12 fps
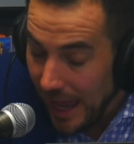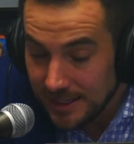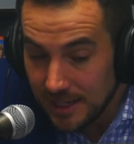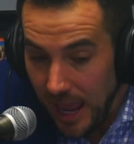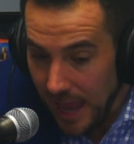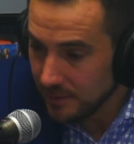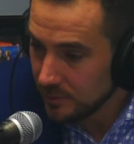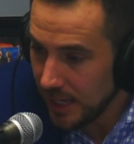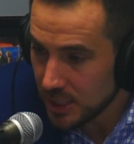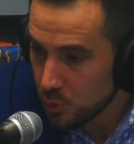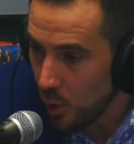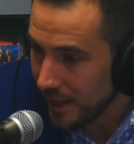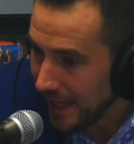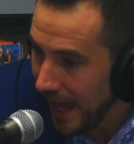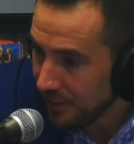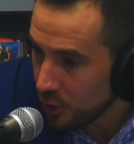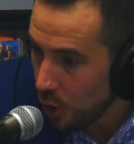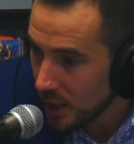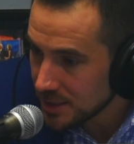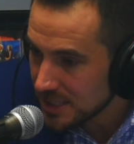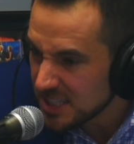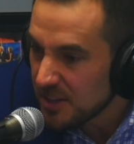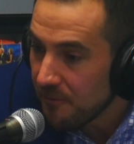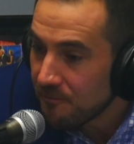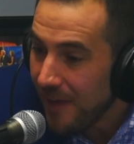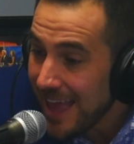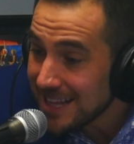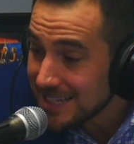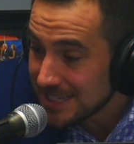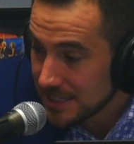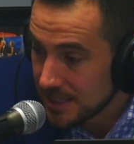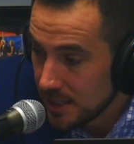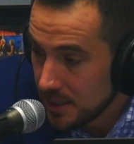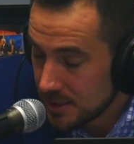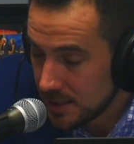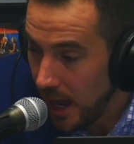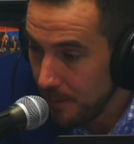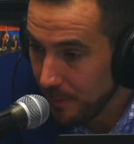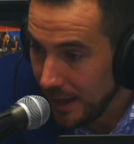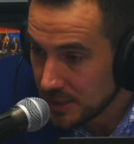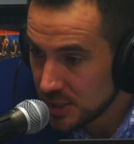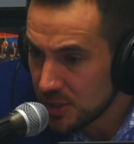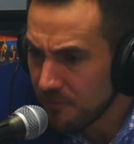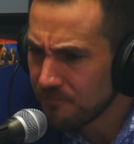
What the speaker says: And guess what? Kathy Austin defends Scott Bates,